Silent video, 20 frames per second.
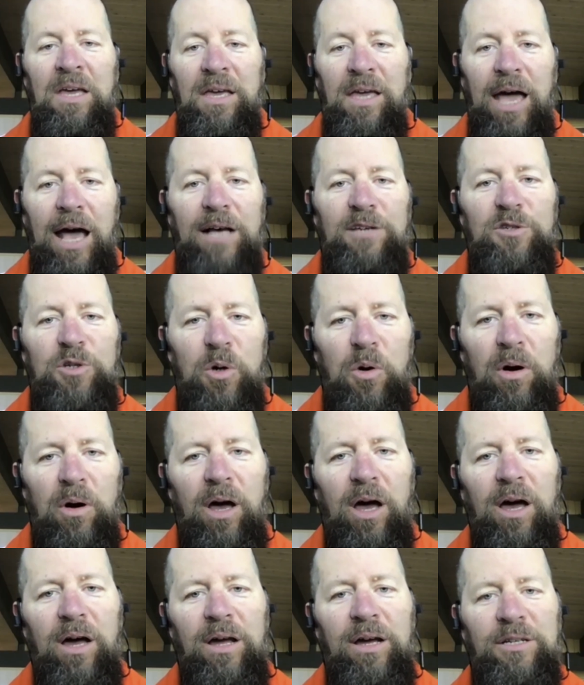Yeah. So
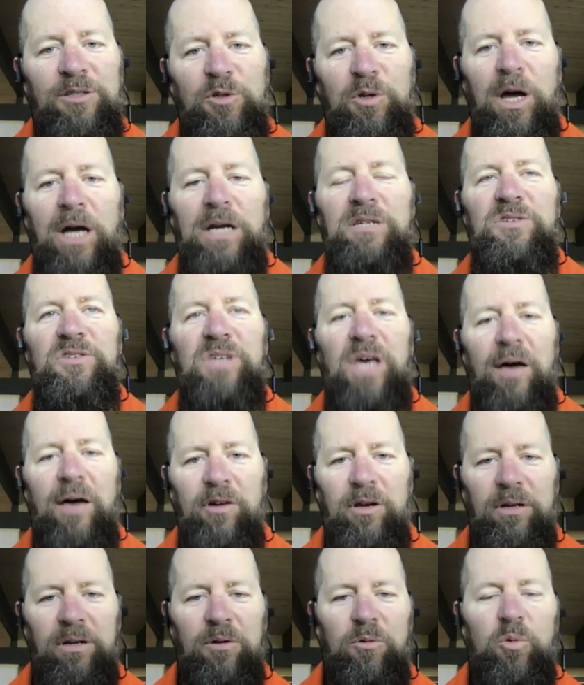
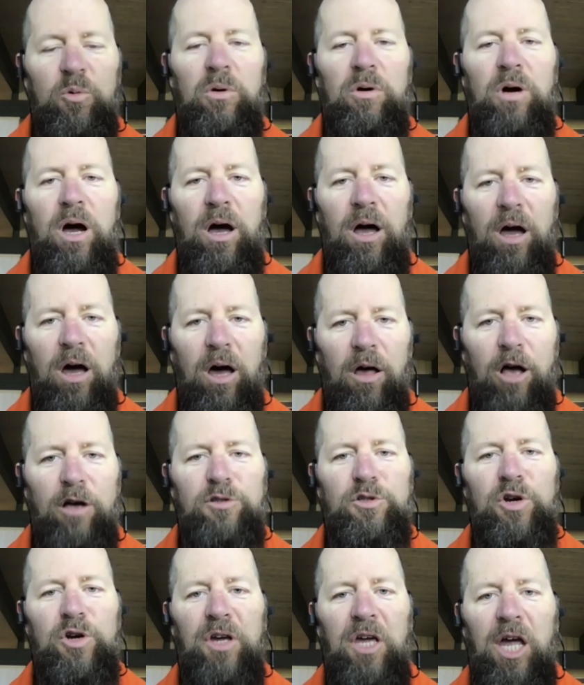'97
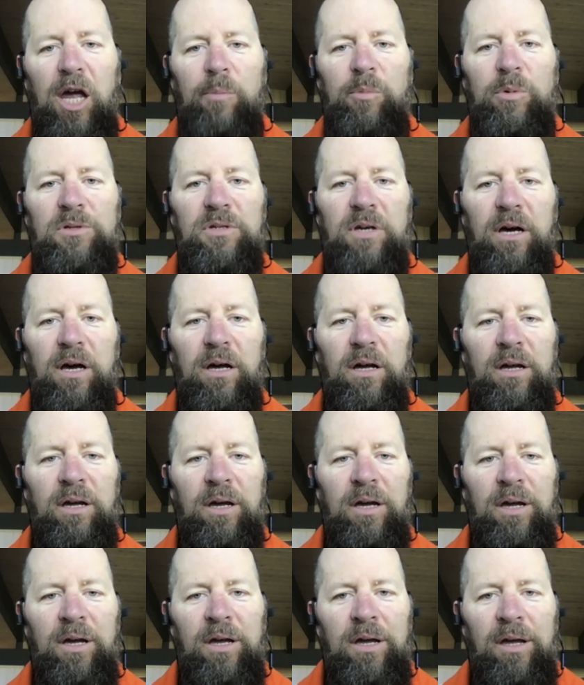All-Star game was
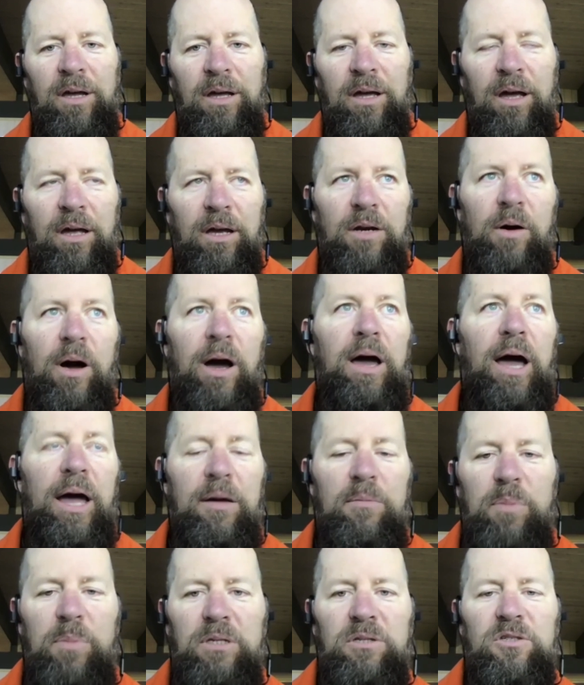you know,
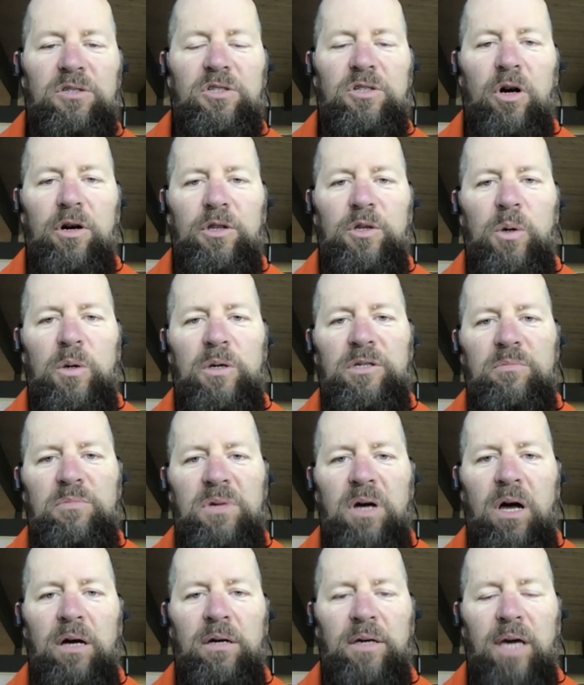I started doing
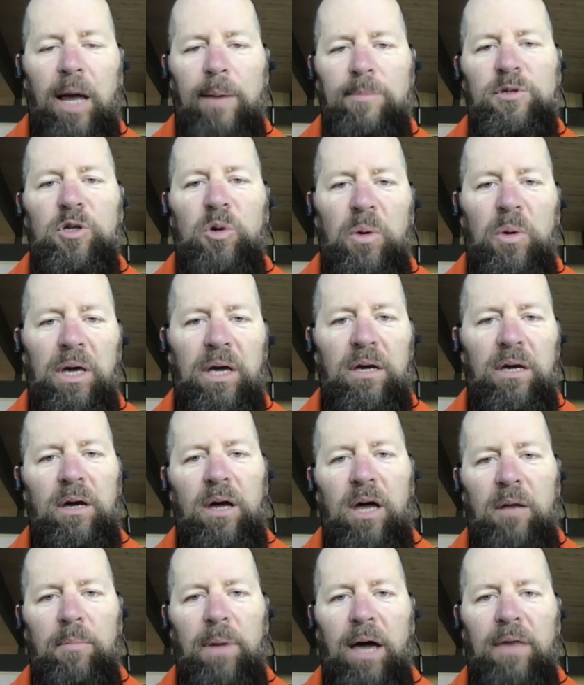some games of the week,
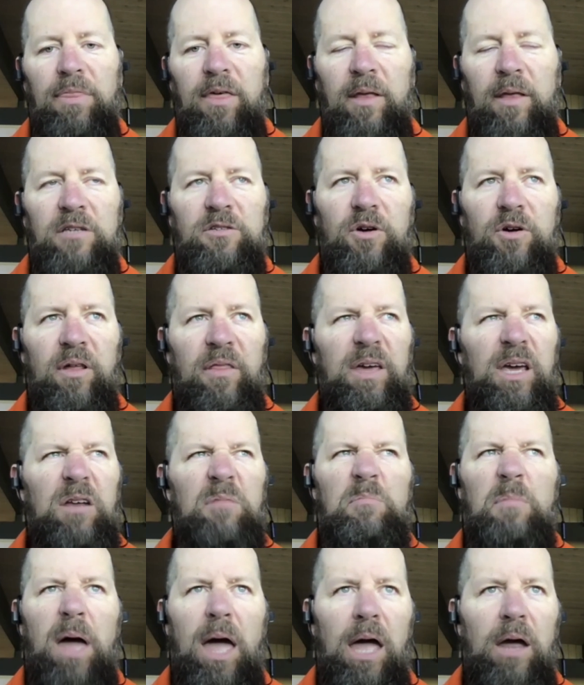and back then they started, I think,
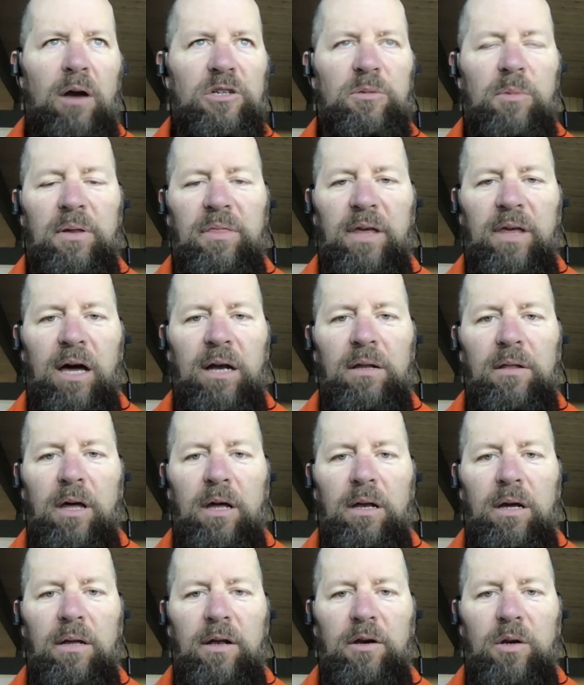in May or something like that.
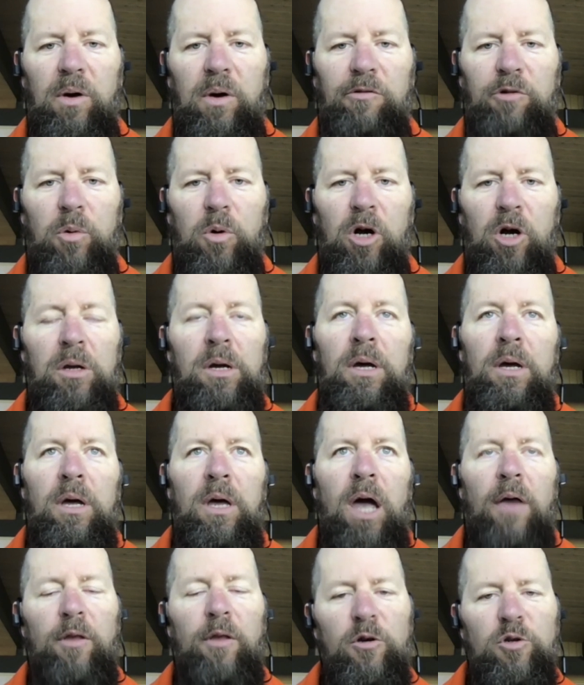They didn't do every one.
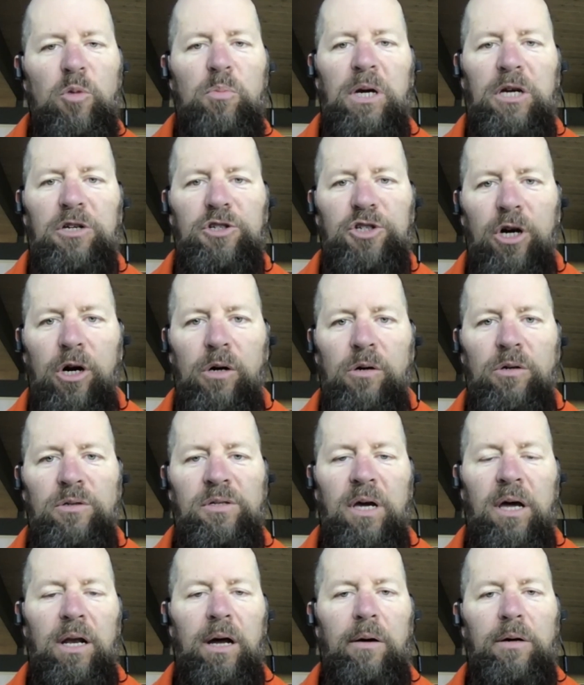And those are big shows,
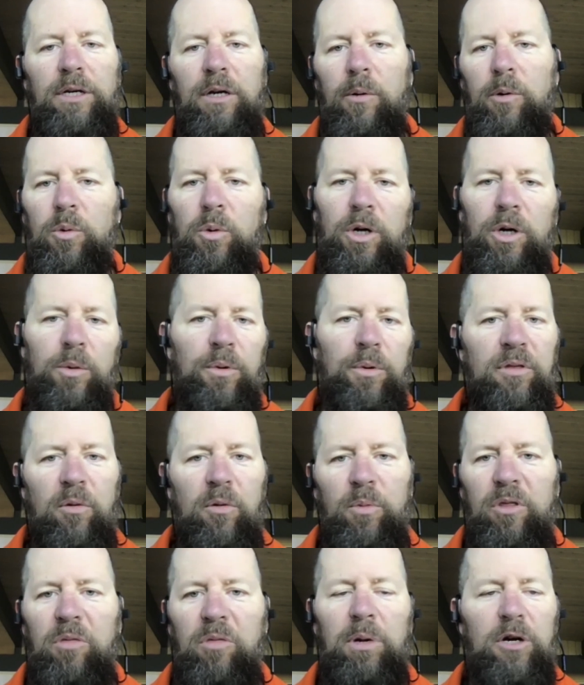and you know, we were
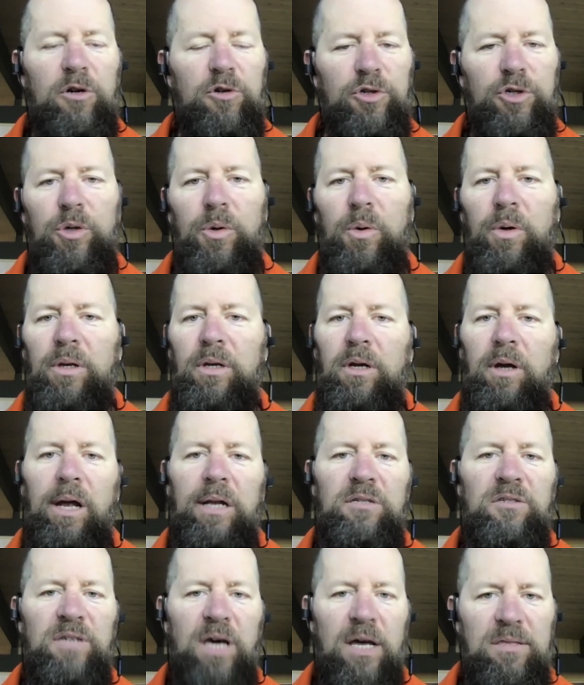working with a big crew, and you had
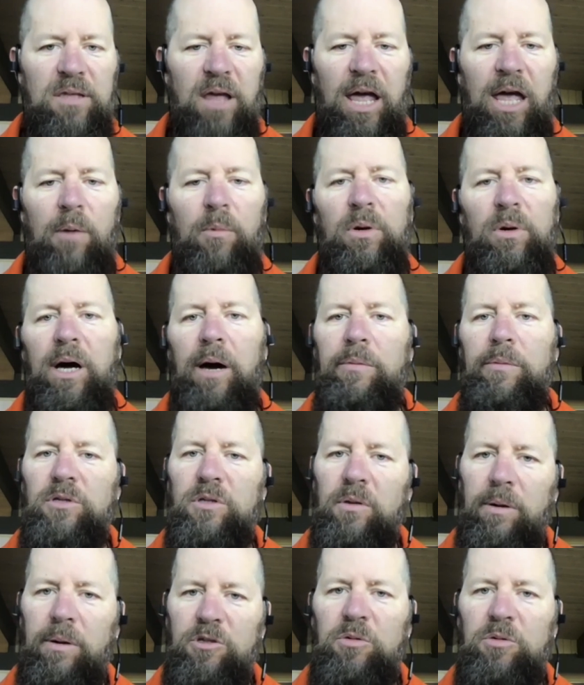a set day and whatnot.
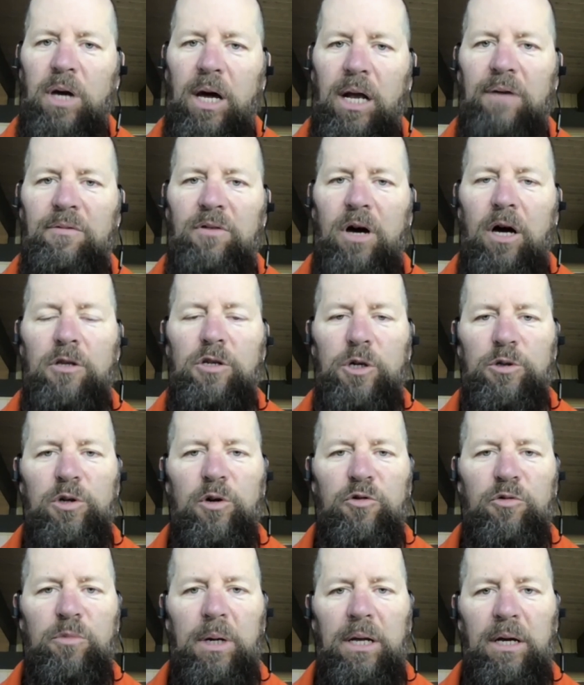So that was kind of
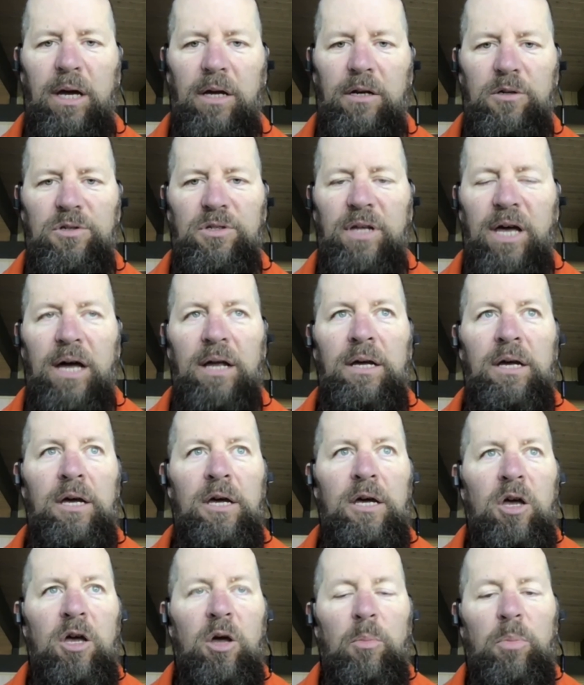unusual for me to get used to that.
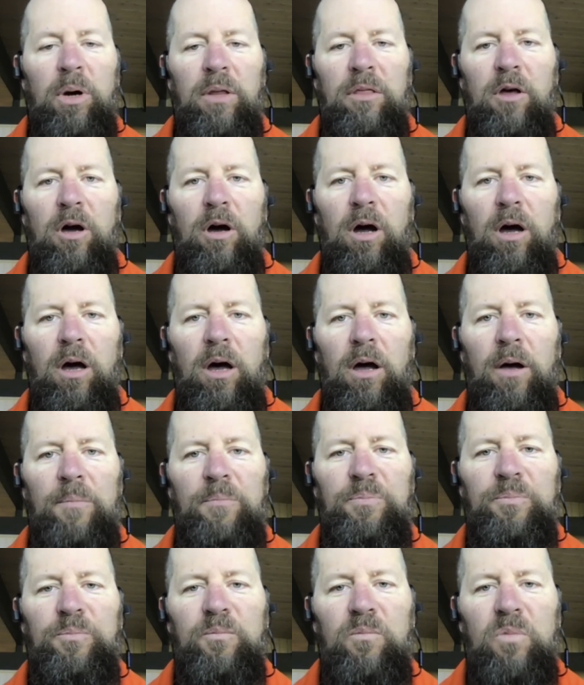But
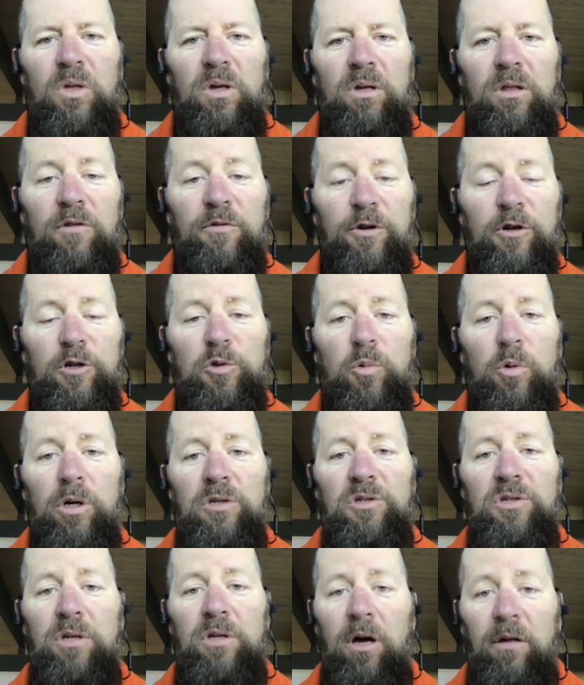the first
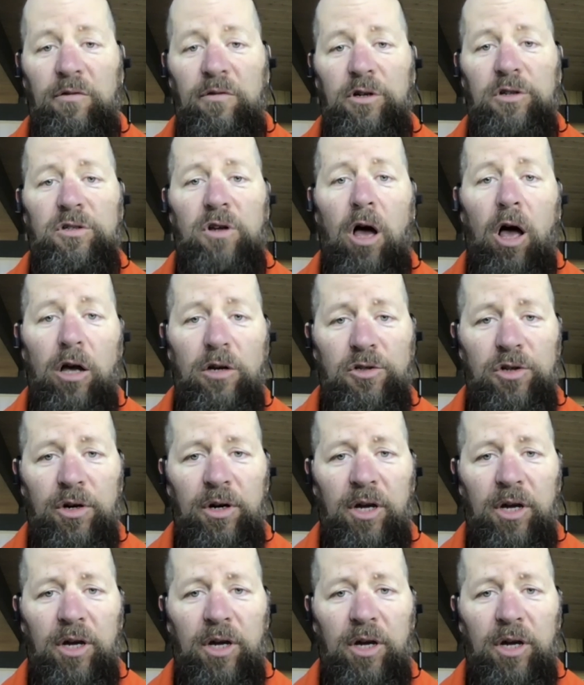All-Star